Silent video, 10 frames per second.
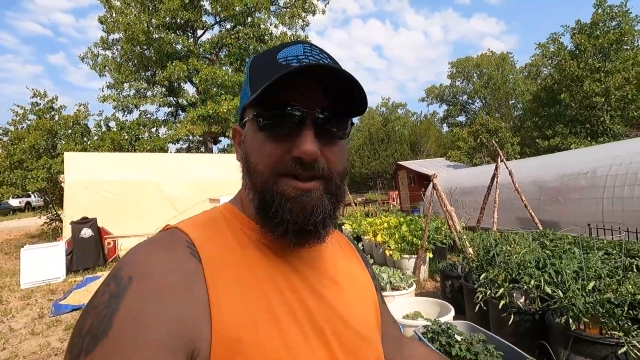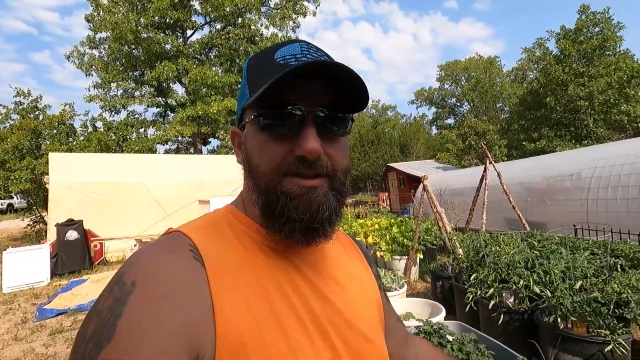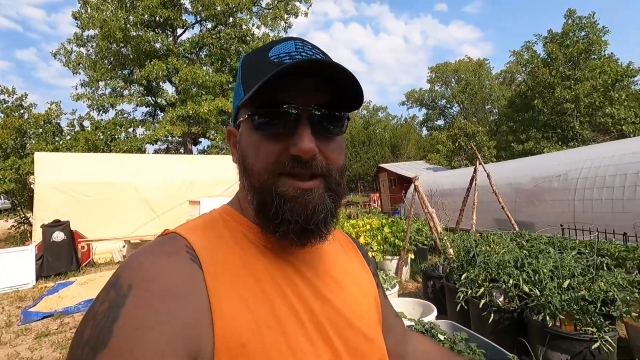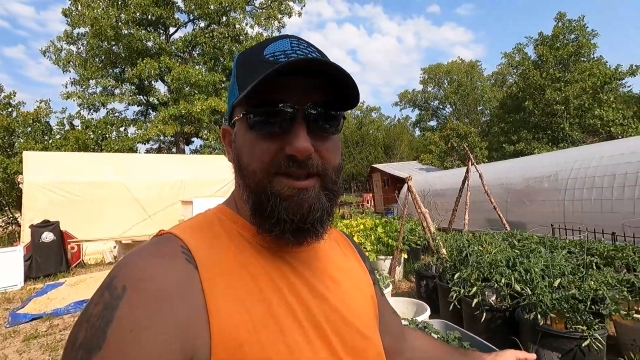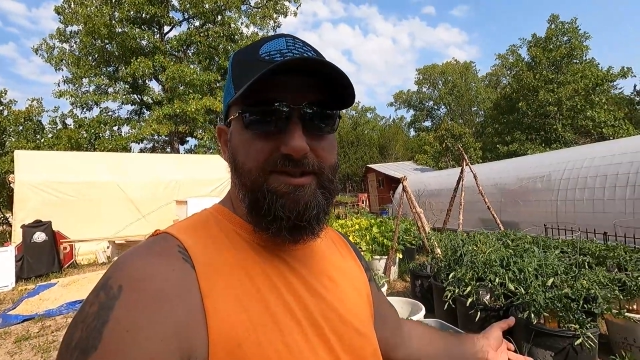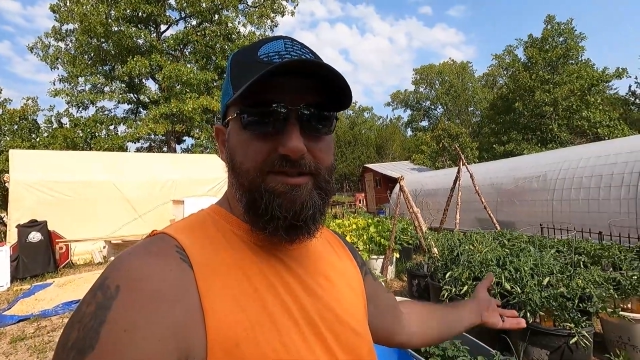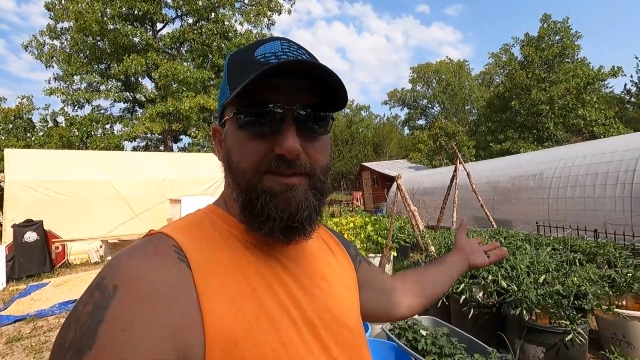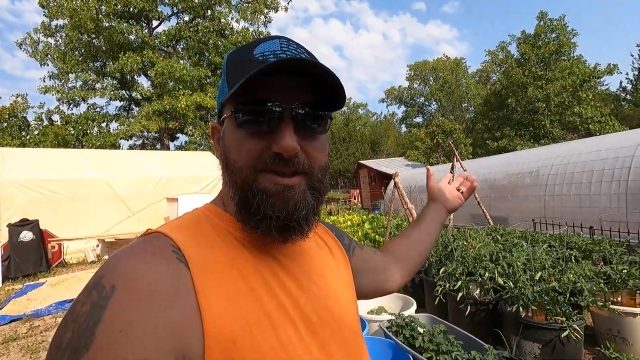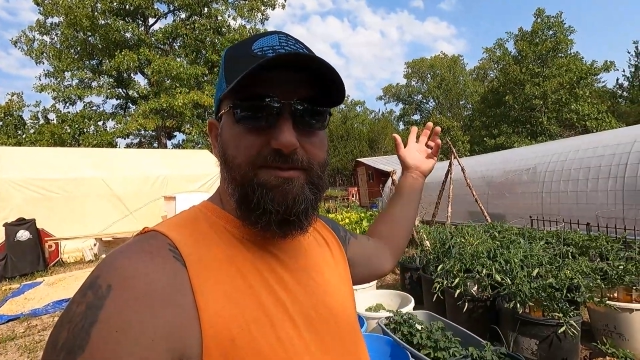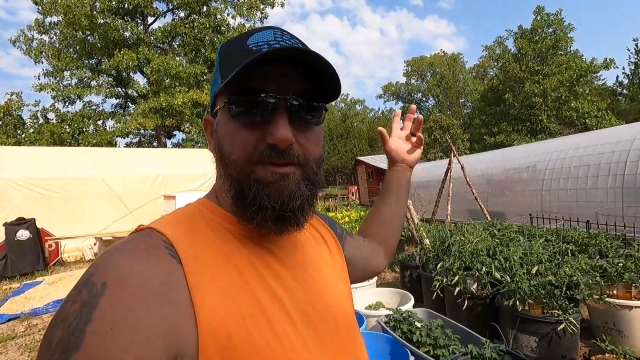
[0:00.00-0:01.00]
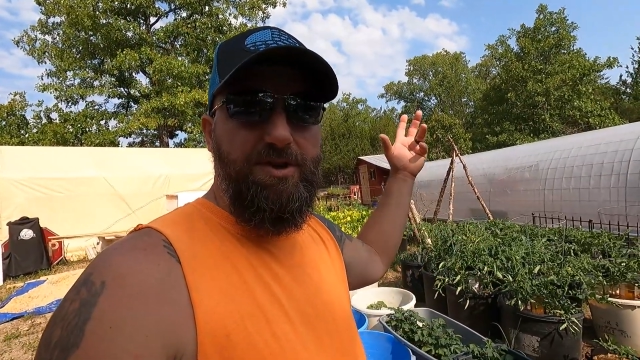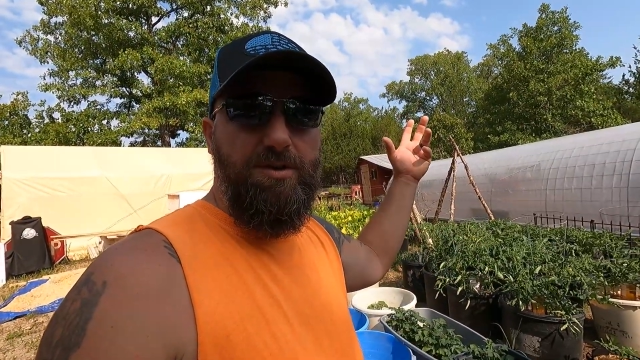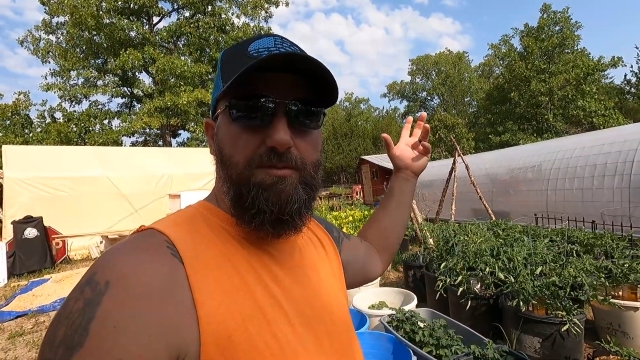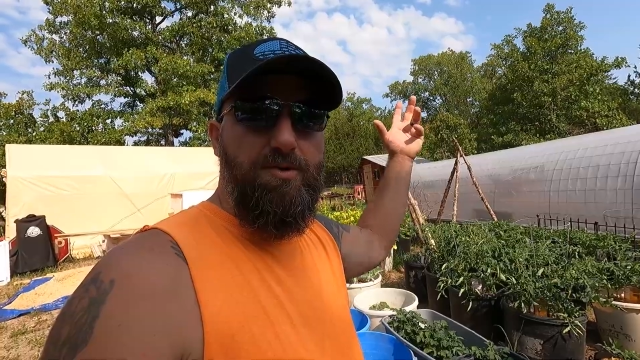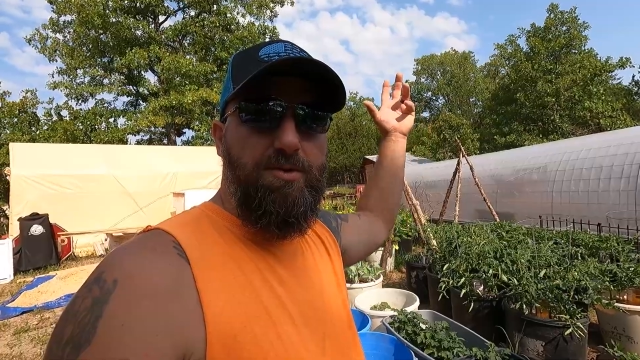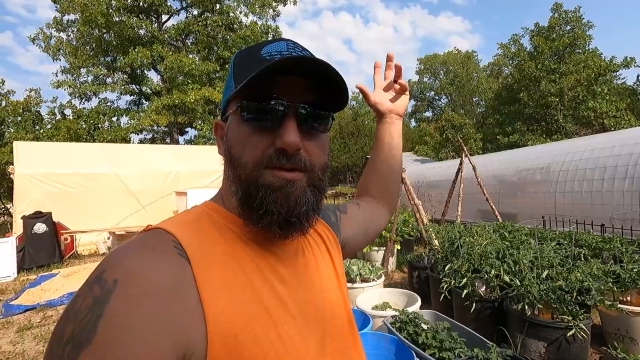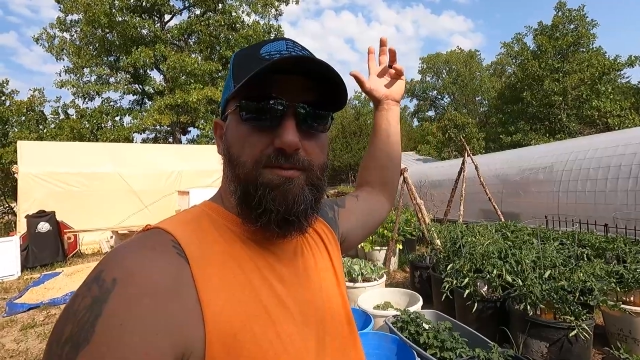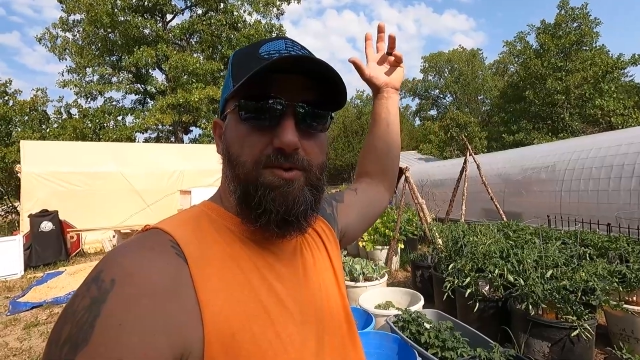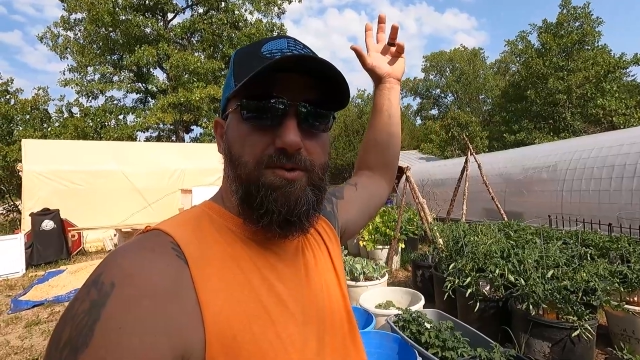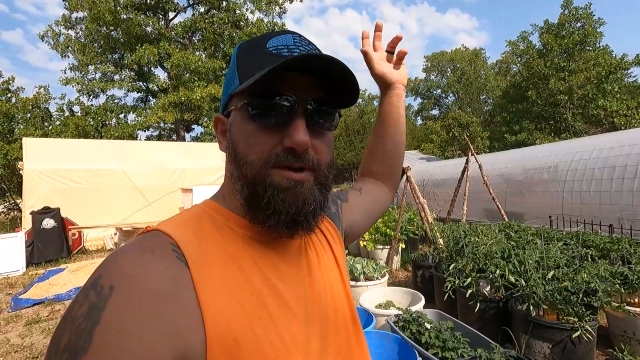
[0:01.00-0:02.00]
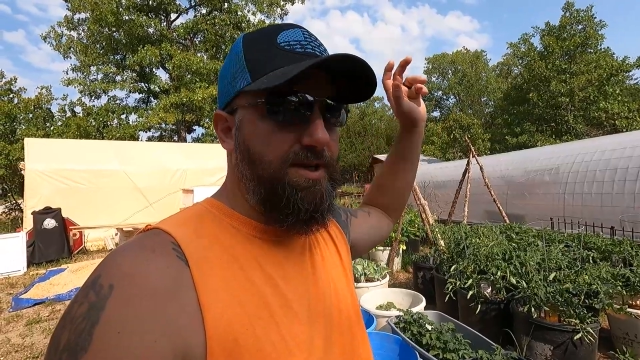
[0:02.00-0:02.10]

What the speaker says: dirt and then it just makes them grow more and more.